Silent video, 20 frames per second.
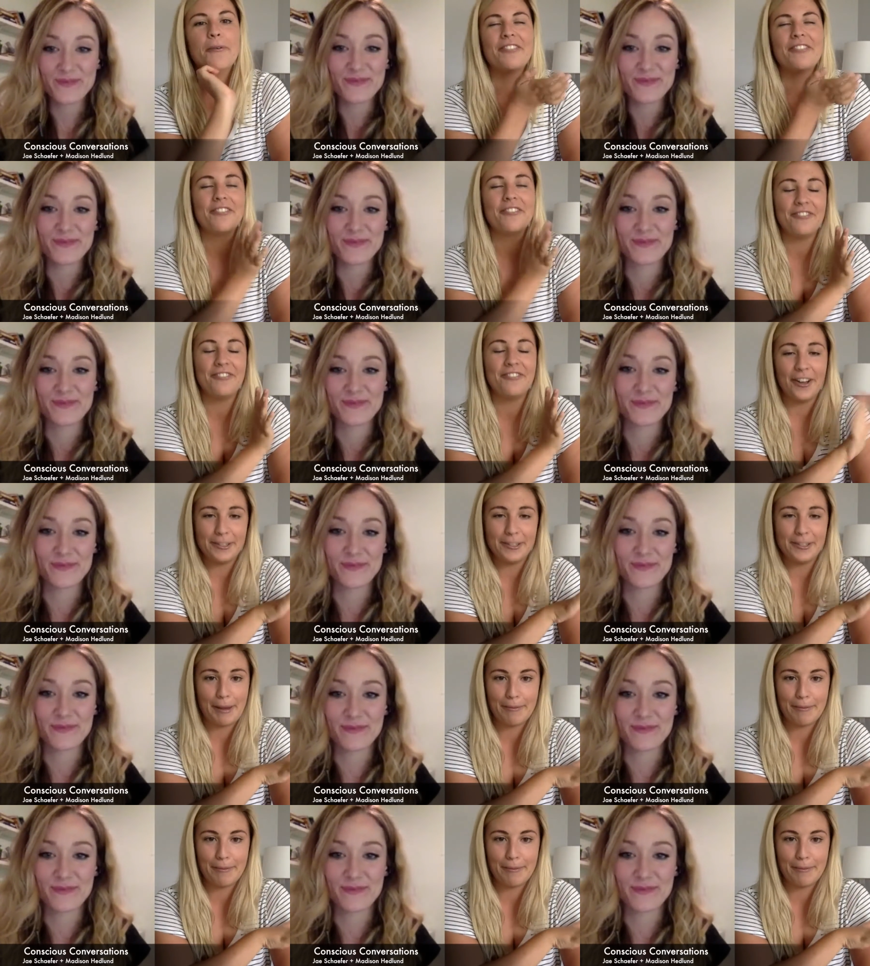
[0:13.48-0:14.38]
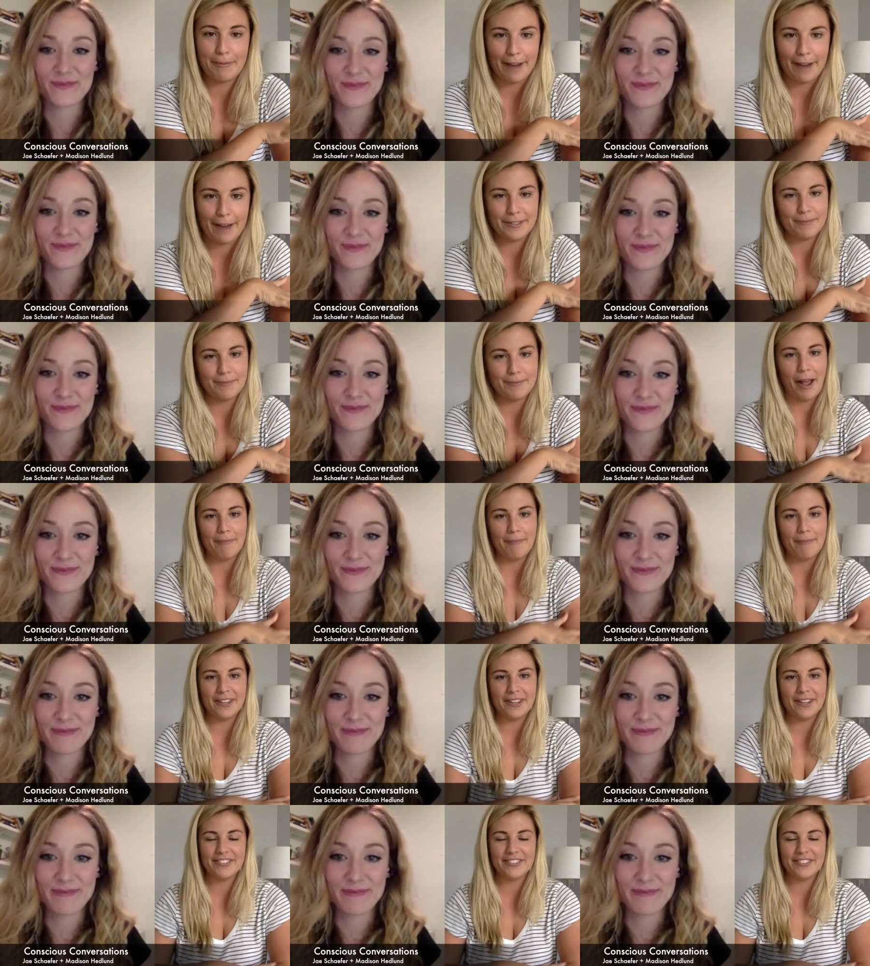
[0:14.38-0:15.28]
Speaker 1: of the first people that came to
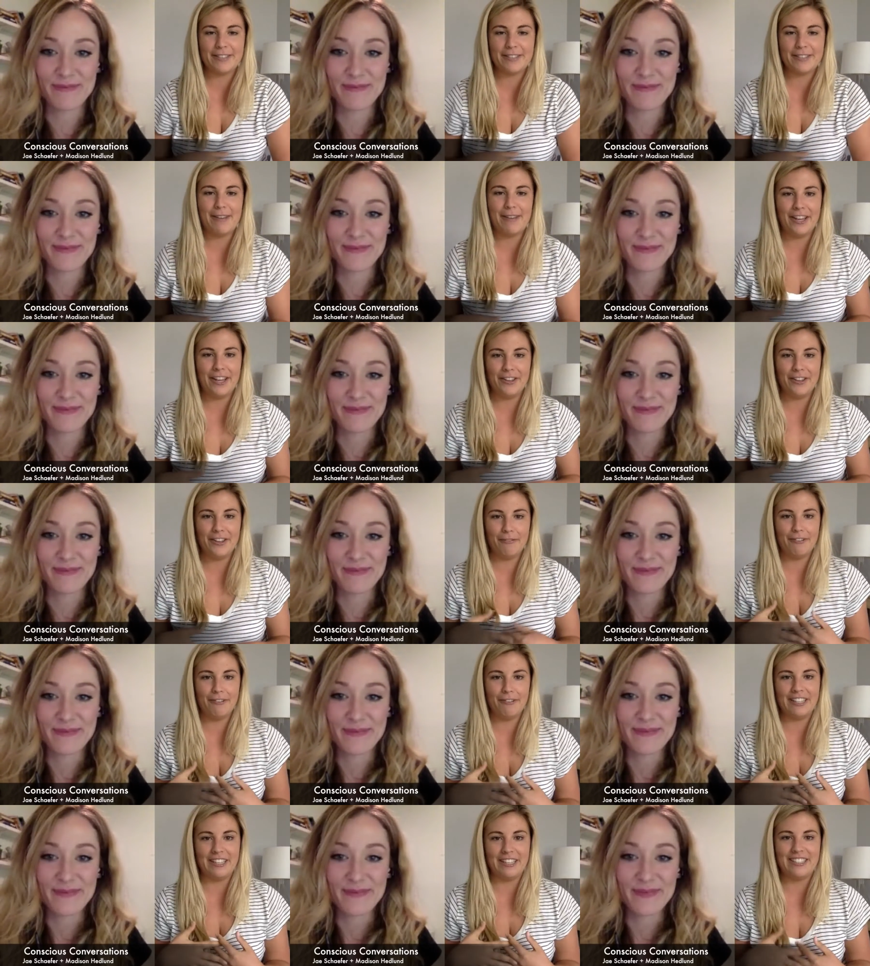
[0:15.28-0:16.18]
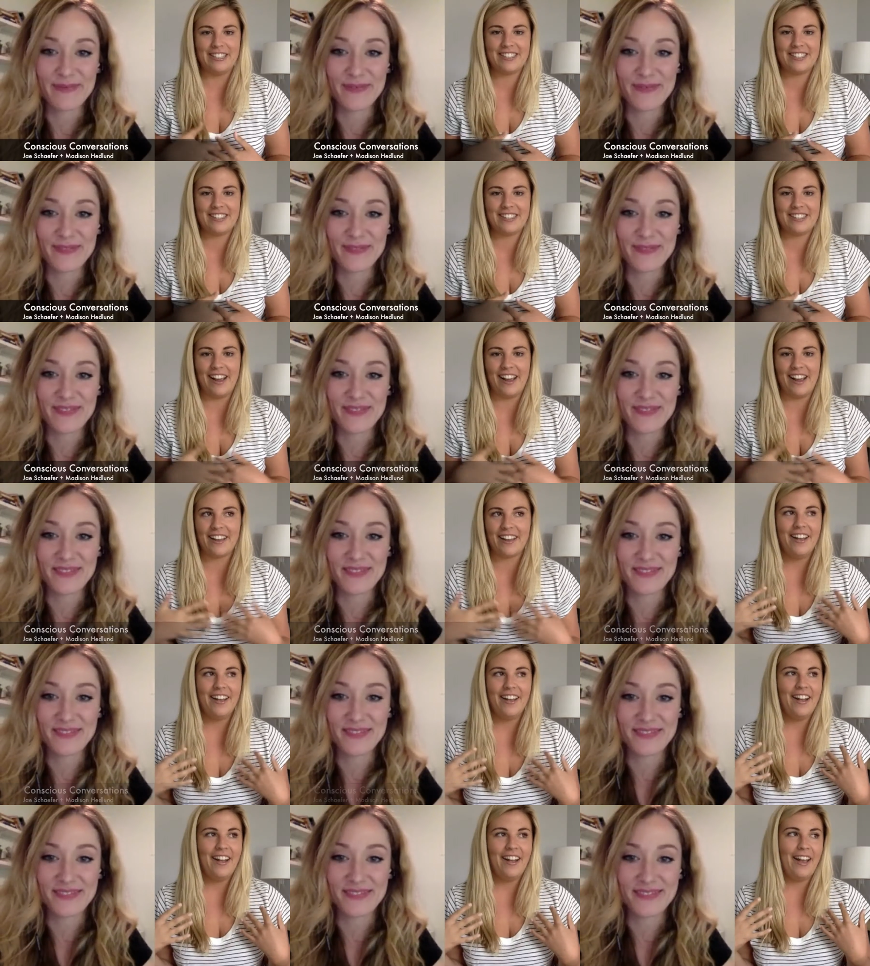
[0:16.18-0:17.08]
mind because to me, you really just like
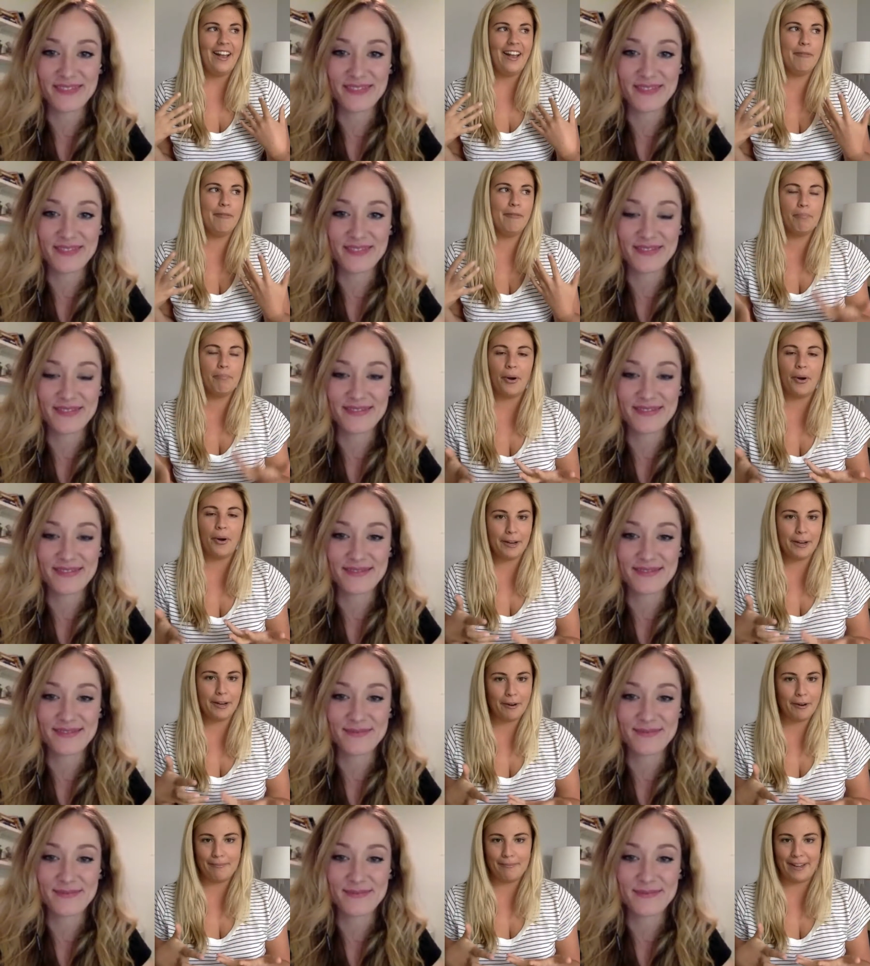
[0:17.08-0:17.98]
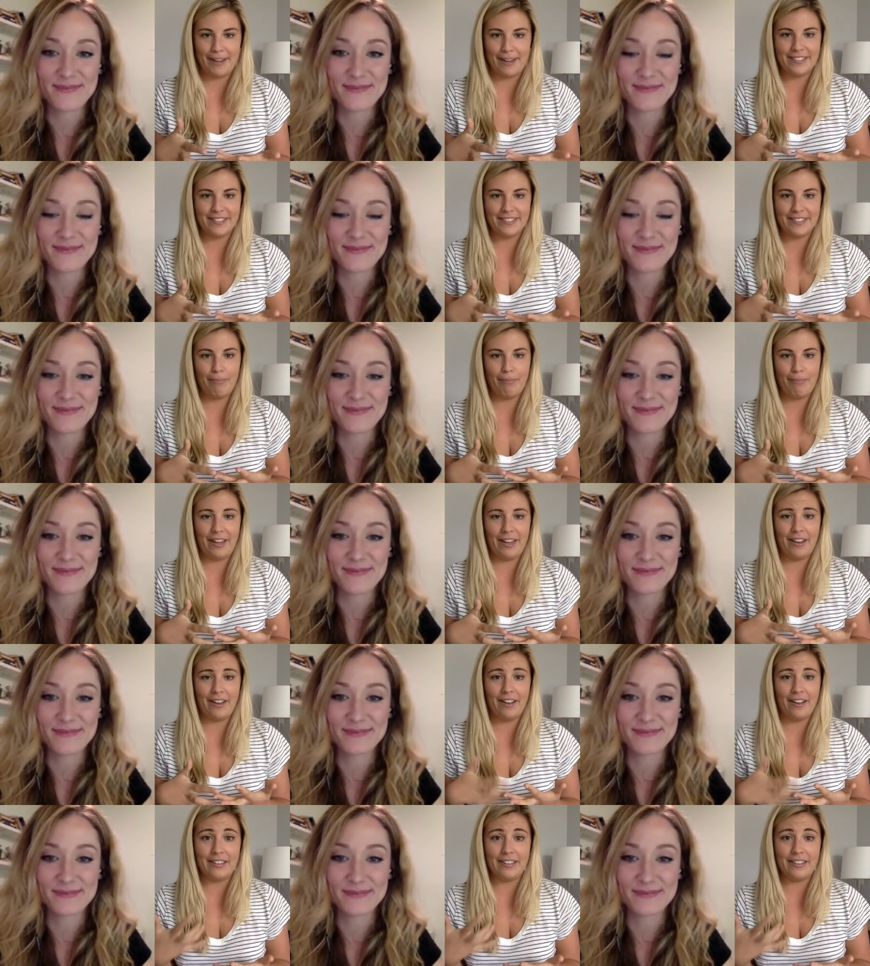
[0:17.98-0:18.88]
embody what it means to
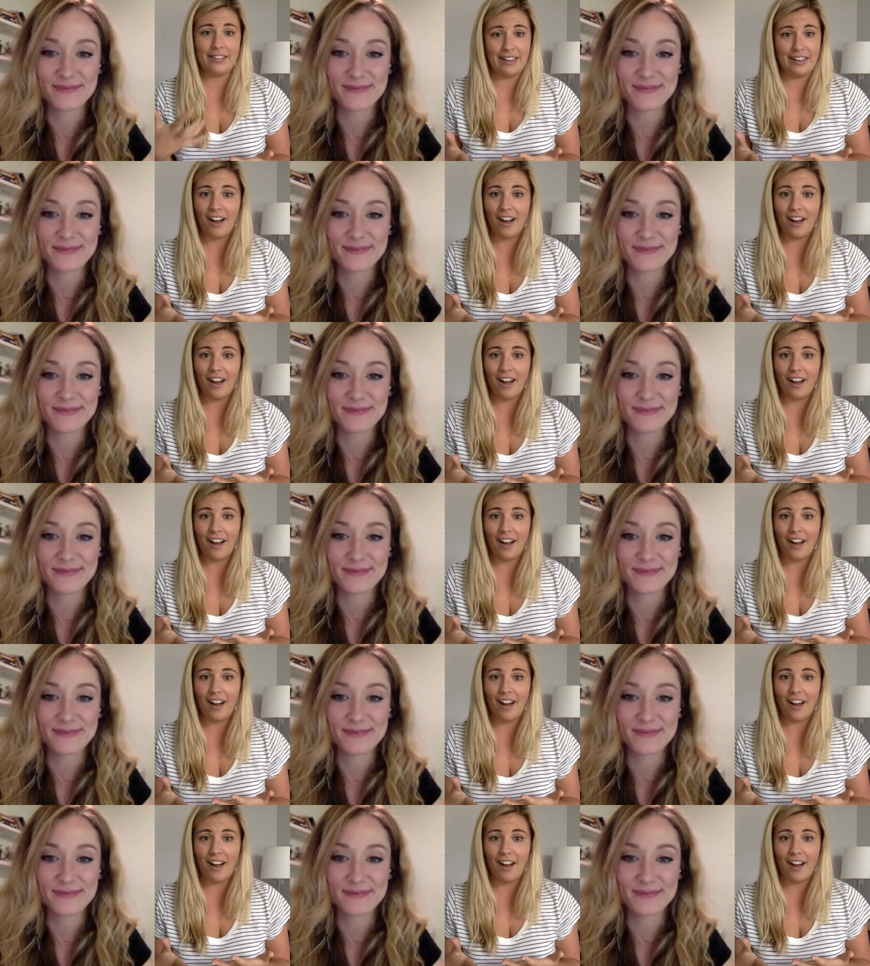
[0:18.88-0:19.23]
be a leader